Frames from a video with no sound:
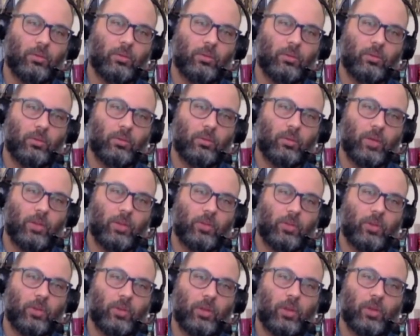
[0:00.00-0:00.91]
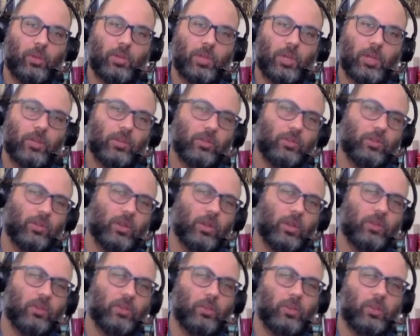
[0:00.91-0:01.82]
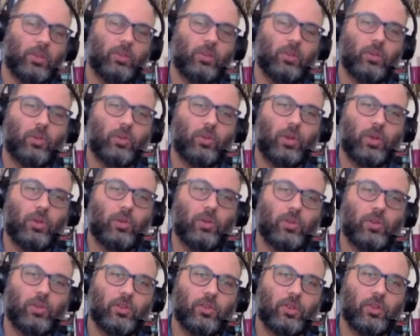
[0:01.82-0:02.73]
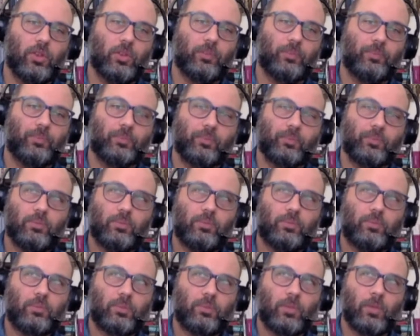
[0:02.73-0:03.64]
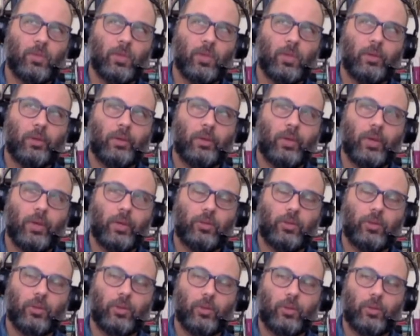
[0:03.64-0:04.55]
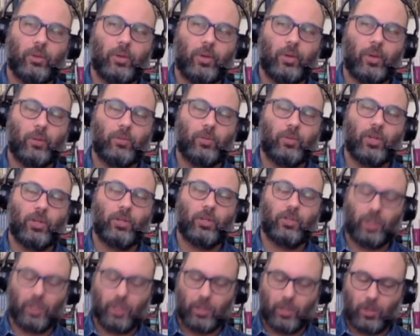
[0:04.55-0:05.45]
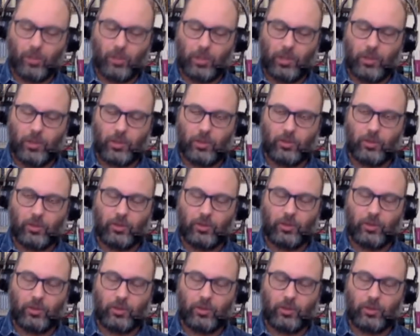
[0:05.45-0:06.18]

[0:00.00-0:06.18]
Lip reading: right? So it complexifies and makes it more interesting. Yeah, so I'm very excited about this